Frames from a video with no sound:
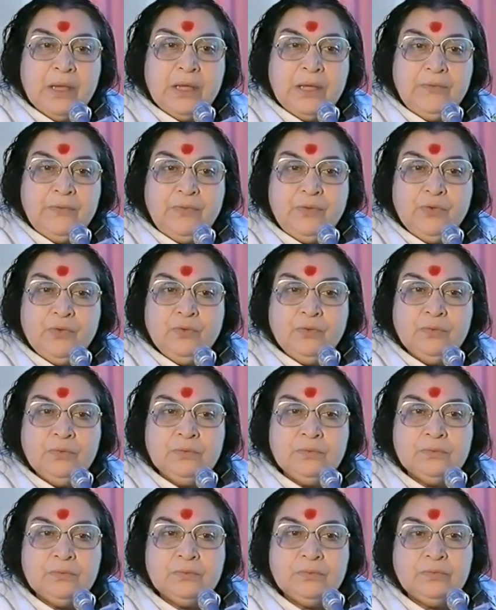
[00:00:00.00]
if
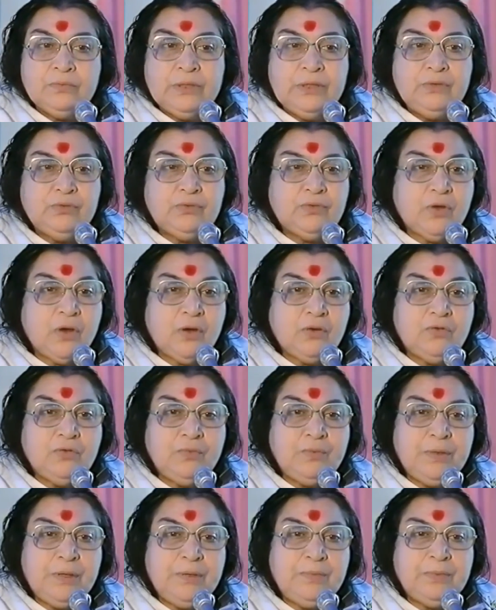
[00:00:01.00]
when you talk to
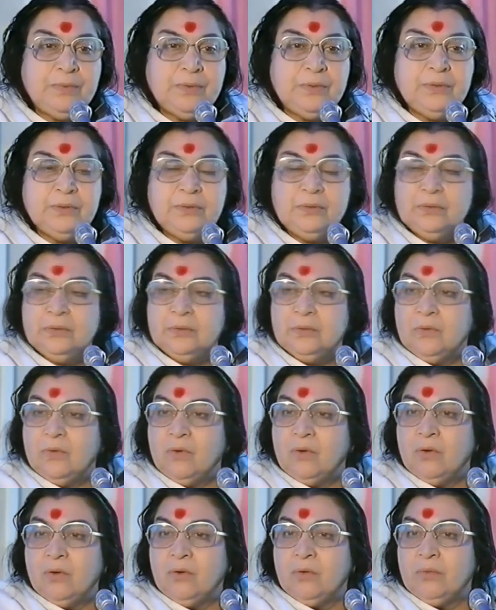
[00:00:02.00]
people
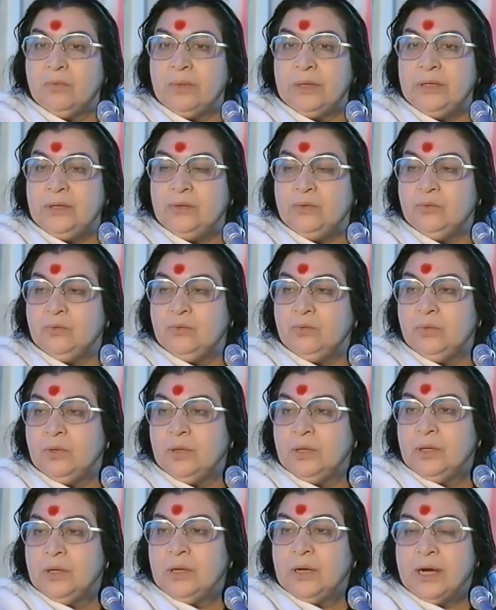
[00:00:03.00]
or when you
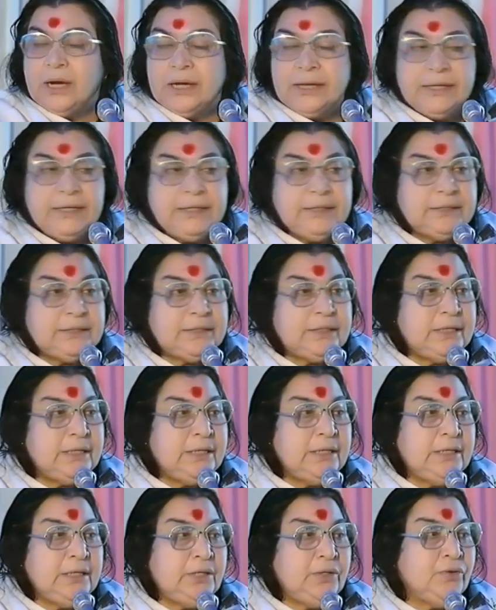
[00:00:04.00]
arrange
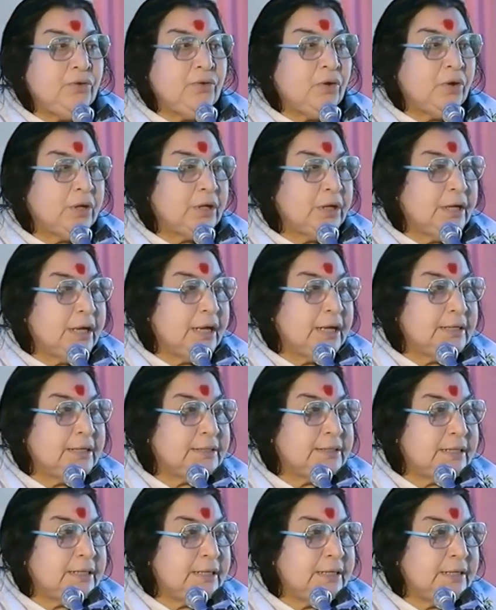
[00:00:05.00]
things, you organize
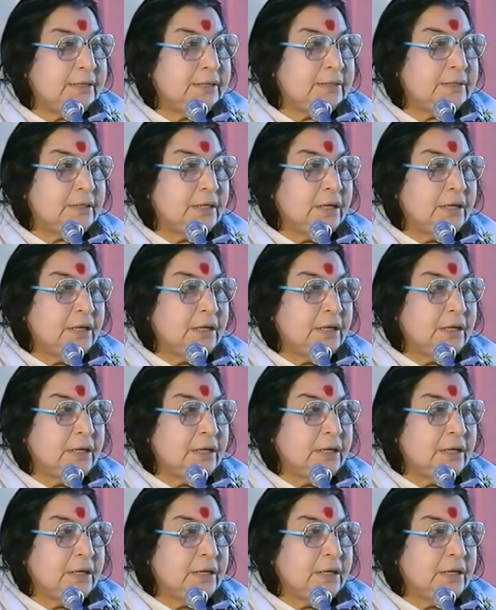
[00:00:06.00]
things,